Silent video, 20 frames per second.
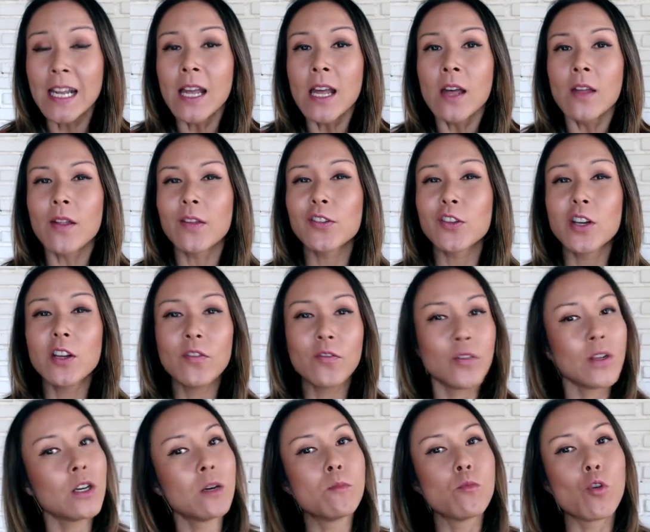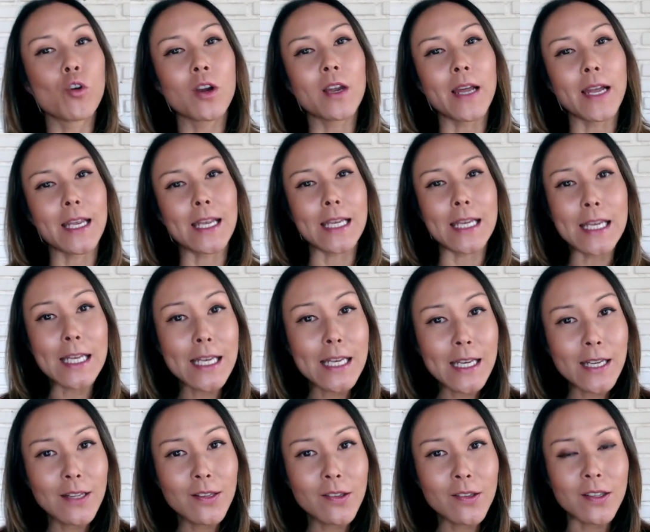That's gonna feel more like
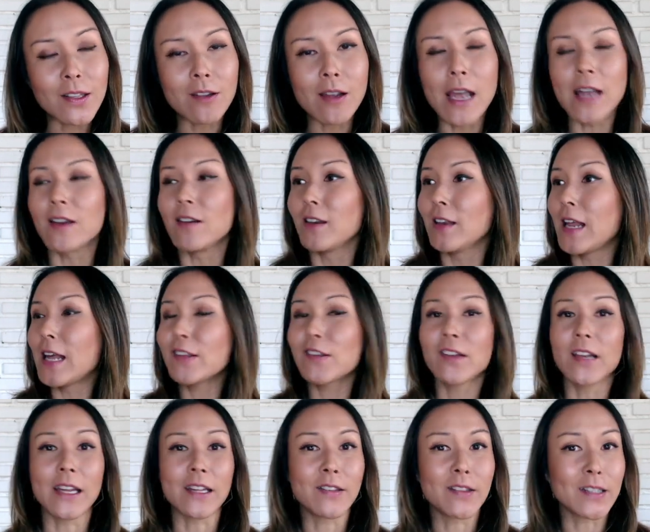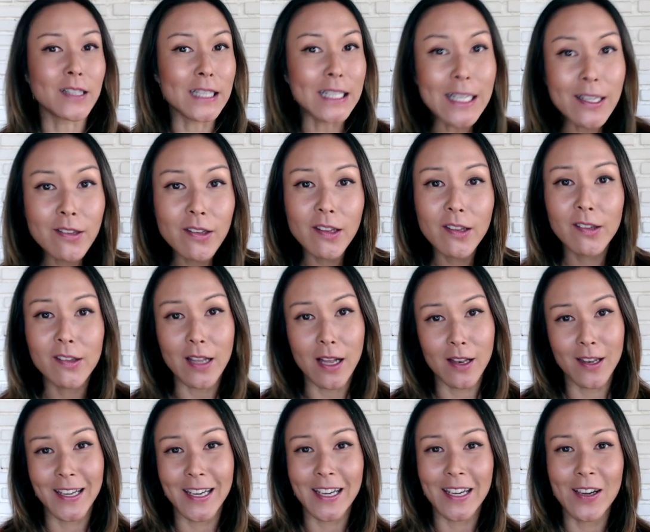ease and less like sleazy
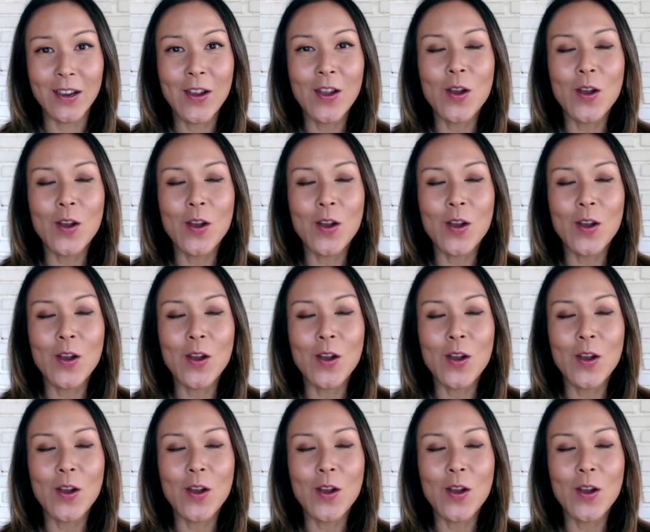selling,